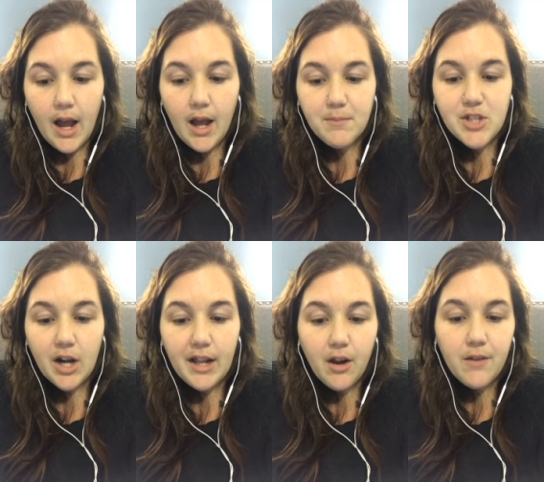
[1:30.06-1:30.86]

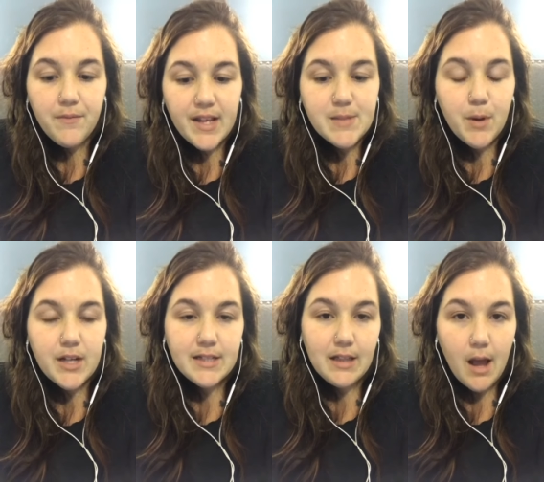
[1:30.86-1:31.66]
Starting out at Facebook
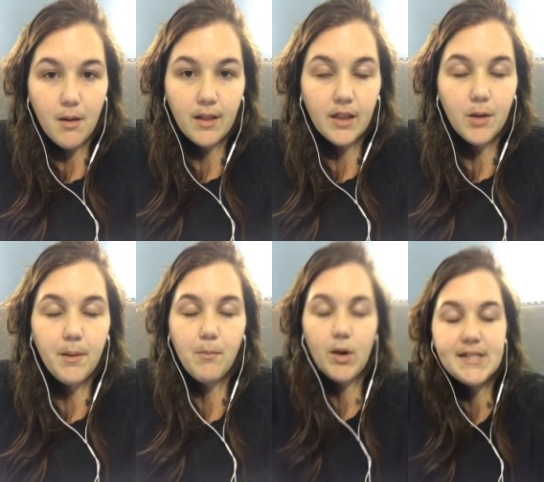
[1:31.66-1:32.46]
is a little
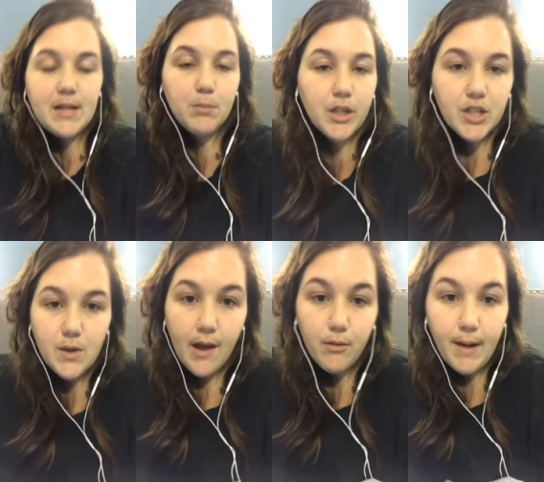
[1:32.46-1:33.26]
bit more simpler,
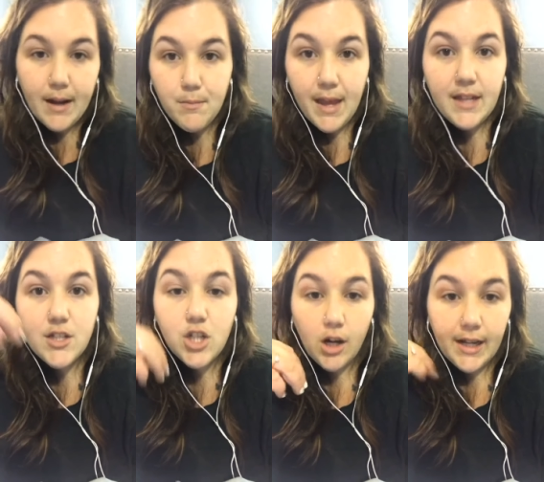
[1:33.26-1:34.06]
so I would recommend
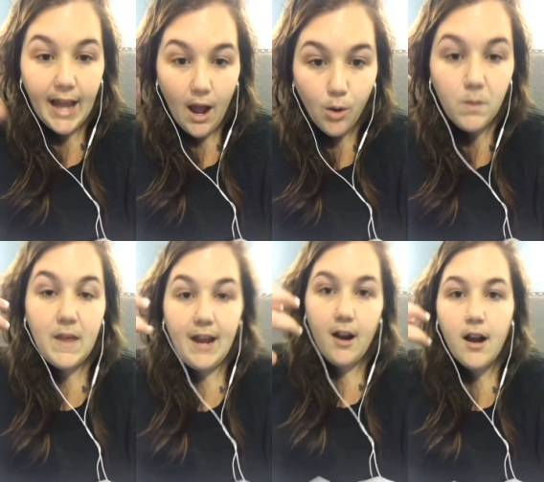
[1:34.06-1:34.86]
starting out
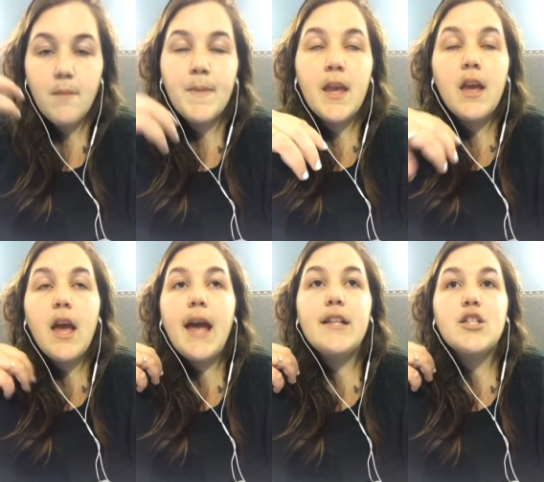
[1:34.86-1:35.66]
there.
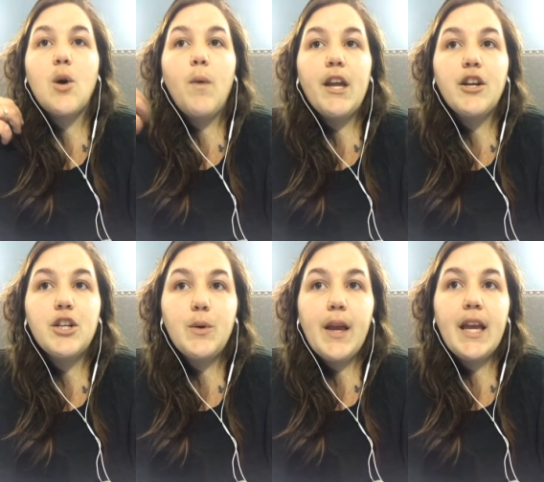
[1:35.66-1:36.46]
And so what you're
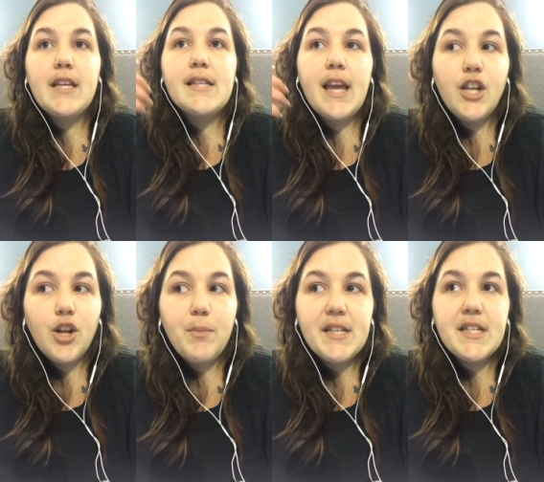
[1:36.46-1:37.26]
doing is in
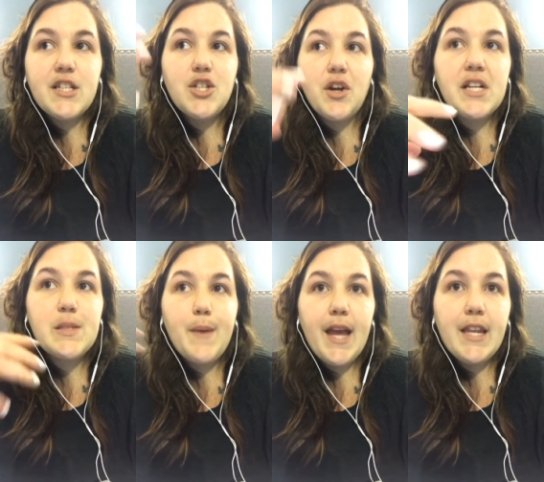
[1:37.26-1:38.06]
your business, you're
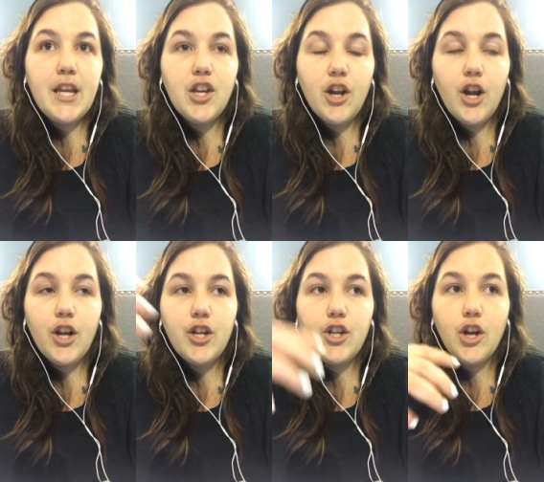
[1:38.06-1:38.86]
expanding
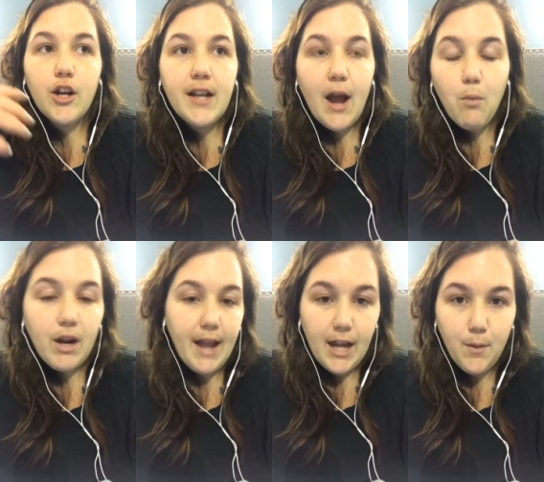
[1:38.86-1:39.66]
your network
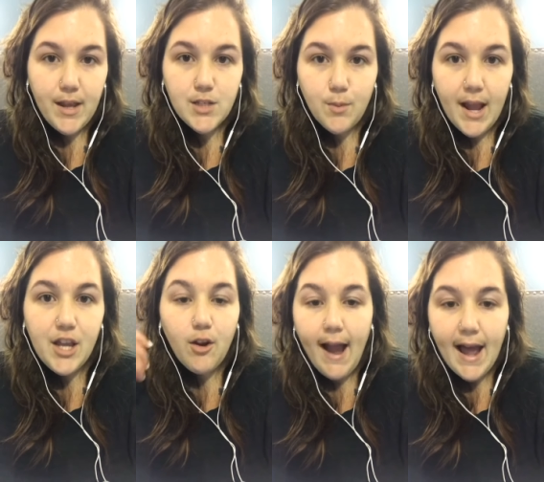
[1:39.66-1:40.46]
anyways, right?
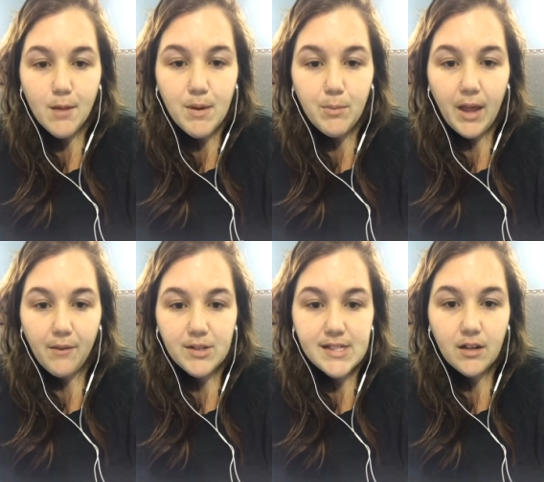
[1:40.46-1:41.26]
You're adding people
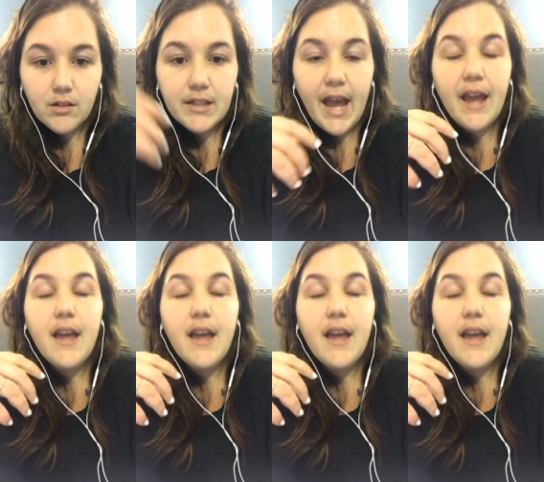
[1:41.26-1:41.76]
every single day.